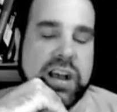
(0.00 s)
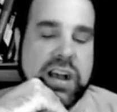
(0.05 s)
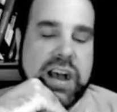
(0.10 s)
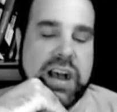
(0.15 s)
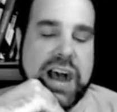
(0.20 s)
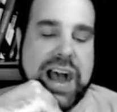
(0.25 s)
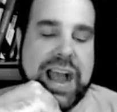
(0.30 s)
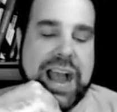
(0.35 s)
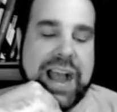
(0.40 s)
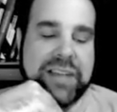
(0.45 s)

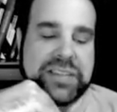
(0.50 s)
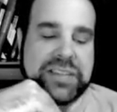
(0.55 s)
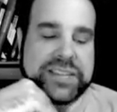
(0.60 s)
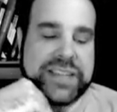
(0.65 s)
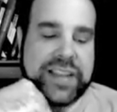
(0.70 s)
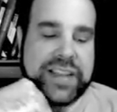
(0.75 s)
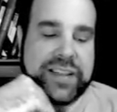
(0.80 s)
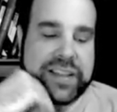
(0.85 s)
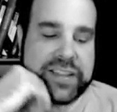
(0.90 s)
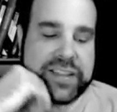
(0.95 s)
I have to
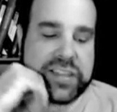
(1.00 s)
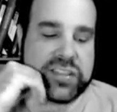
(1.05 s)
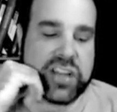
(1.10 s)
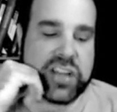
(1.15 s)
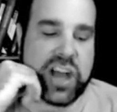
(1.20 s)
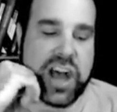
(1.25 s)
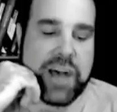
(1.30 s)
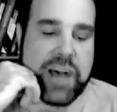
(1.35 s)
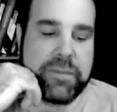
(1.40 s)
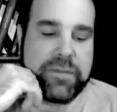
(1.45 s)
say, like the
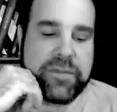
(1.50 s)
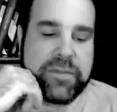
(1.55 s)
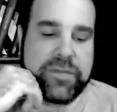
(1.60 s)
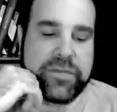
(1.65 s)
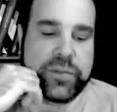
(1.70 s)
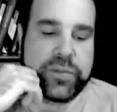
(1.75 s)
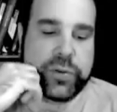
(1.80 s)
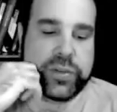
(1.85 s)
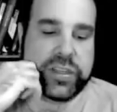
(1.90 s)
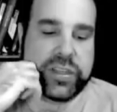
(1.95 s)
top
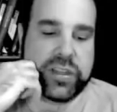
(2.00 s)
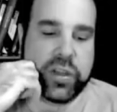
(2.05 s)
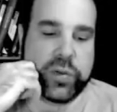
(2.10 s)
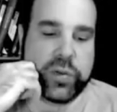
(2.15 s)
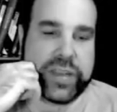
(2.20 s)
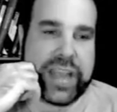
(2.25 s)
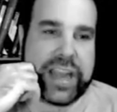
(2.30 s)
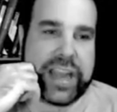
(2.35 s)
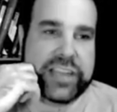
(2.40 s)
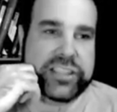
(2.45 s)
foodie
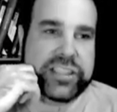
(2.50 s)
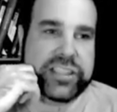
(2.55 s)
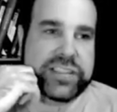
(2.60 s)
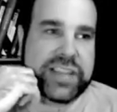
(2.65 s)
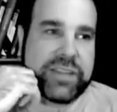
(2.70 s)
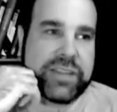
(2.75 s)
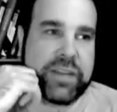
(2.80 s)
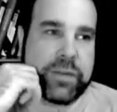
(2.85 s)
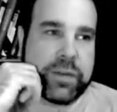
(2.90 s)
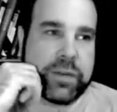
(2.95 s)
locations
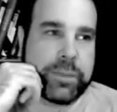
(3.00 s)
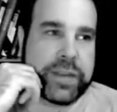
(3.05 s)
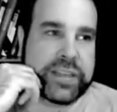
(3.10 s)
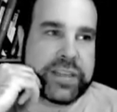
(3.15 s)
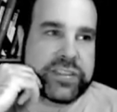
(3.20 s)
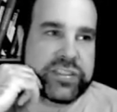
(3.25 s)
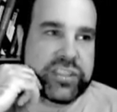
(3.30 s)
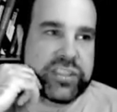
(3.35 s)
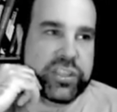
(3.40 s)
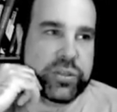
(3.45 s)
I've ever
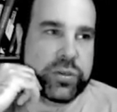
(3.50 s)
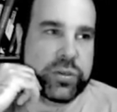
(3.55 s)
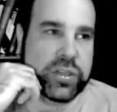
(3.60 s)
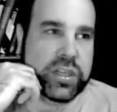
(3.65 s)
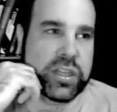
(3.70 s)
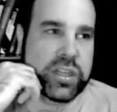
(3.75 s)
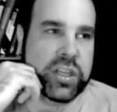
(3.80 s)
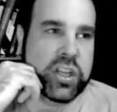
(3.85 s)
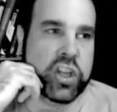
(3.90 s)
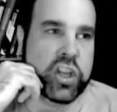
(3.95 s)
been to
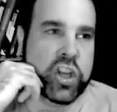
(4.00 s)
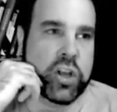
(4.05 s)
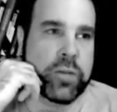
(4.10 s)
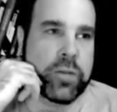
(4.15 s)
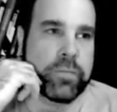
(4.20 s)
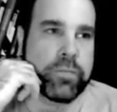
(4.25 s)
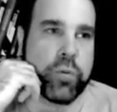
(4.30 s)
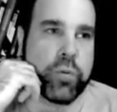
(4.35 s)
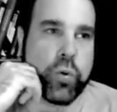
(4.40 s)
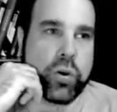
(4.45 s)

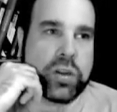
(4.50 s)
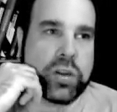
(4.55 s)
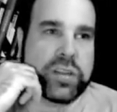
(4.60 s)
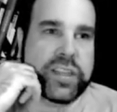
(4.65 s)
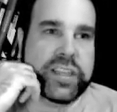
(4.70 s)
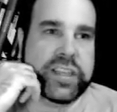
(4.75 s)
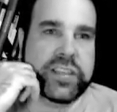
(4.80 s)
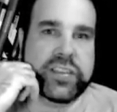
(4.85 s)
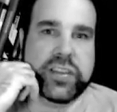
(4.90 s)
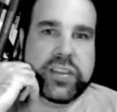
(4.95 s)

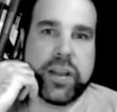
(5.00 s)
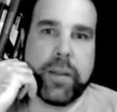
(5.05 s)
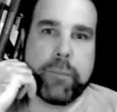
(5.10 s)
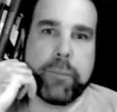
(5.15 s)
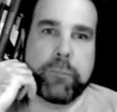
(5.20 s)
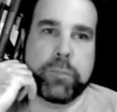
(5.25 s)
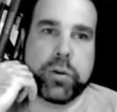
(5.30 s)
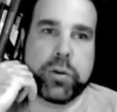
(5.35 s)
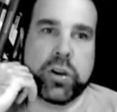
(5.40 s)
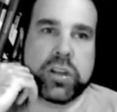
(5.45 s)
Portland,
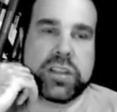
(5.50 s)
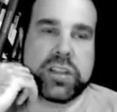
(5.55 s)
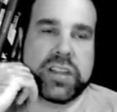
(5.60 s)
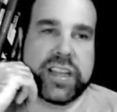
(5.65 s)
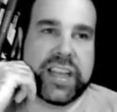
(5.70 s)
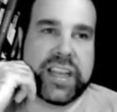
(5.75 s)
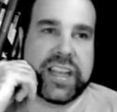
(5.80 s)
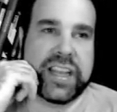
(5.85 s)
Berkeley,